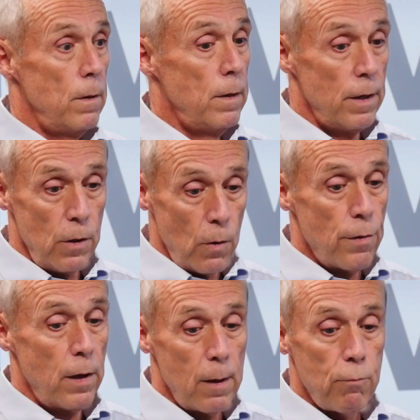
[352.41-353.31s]
then you'll
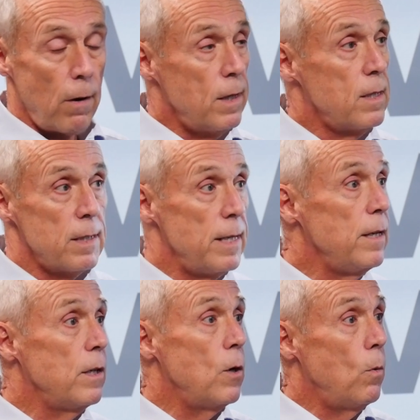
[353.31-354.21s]
think prices
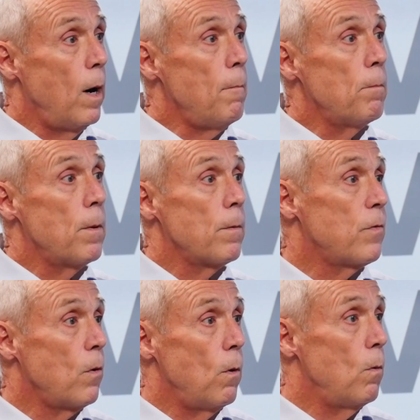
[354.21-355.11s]
need to go up.
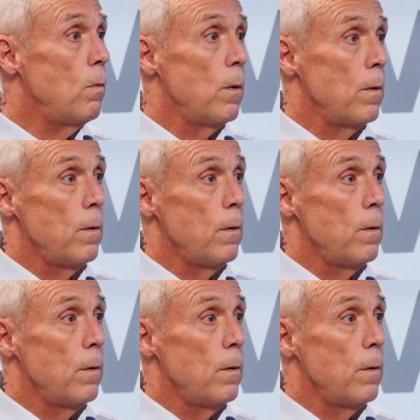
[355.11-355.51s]
So, mm-hmm.